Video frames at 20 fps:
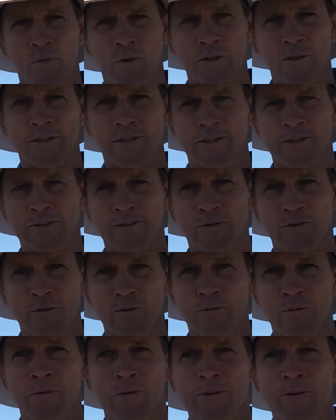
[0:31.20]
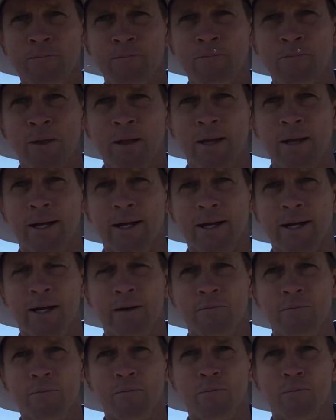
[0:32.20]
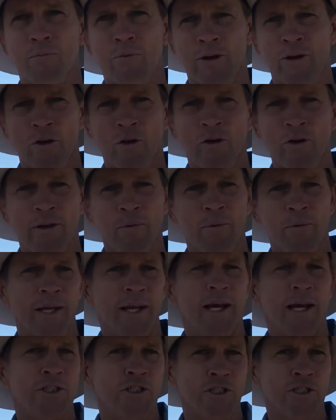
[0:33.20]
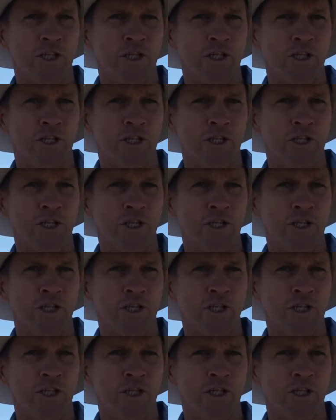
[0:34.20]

wasn't until we learned that we could actually